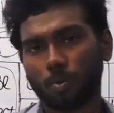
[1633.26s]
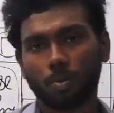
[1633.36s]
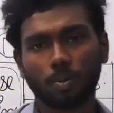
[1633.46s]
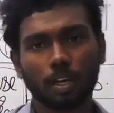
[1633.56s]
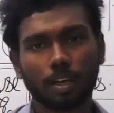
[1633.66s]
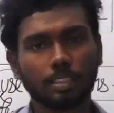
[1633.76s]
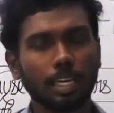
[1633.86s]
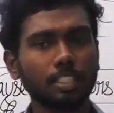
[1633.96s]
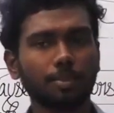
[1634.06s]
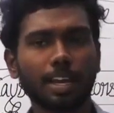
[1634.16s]
The
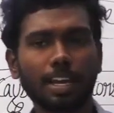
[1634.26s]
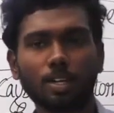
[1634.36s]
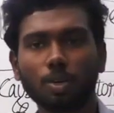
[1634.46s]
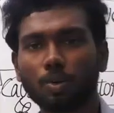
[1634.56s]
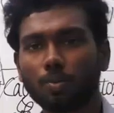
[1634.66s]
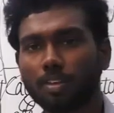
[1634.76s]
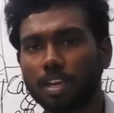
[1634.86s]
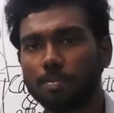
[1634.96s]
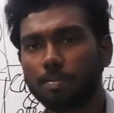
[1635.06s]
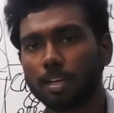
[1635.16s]
judge began to
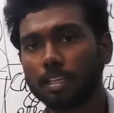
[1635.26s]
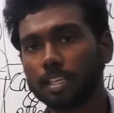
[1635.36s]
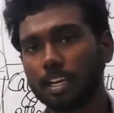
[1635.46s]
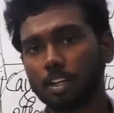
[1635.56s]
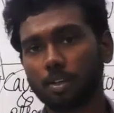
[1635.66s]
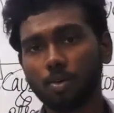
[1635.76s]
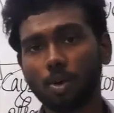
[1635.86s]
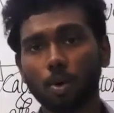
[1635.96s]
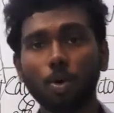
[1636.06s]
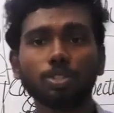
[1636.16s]
weep listening to
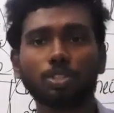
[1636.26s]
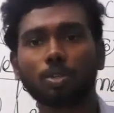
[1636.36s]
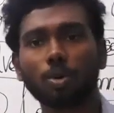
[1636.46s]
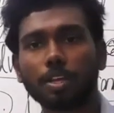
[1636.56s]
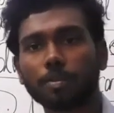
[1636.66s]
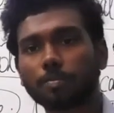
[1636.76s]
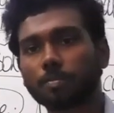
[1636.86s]
whose story?